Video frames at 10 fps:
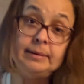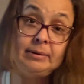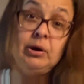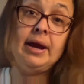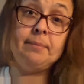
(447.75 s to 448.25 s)

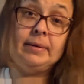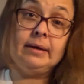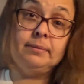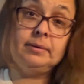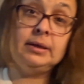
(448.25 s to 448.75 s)

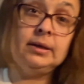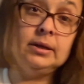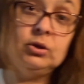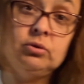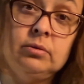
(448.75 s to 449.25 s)

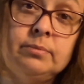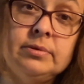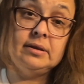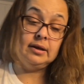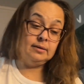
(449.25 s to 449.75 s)

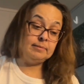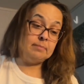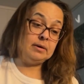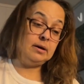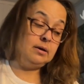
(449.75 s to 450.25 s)
grandma.